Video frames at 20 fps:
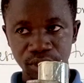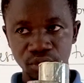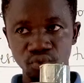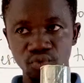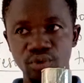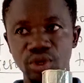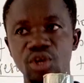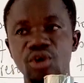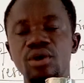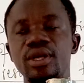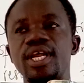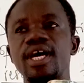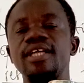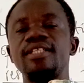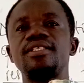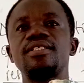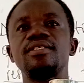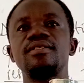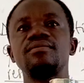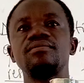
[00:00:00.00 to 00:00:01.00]
We know that
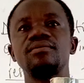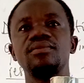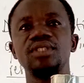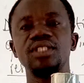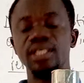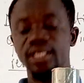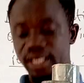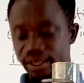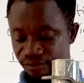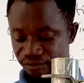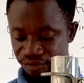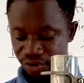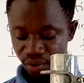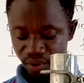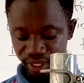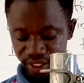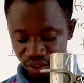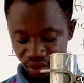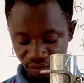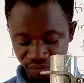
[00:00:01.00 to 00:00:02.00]
the
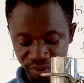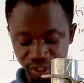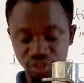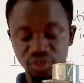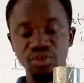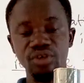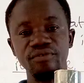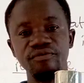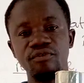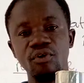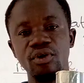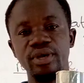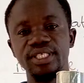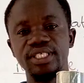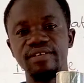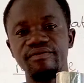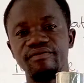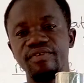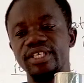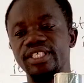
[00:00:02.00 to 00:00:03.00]
frequency of a tuning fork is
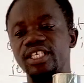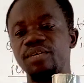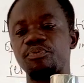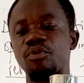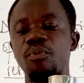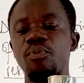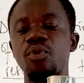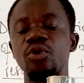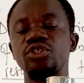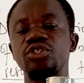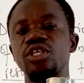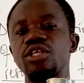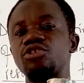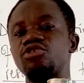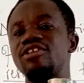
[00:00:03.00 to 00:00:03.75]
inversely proportional to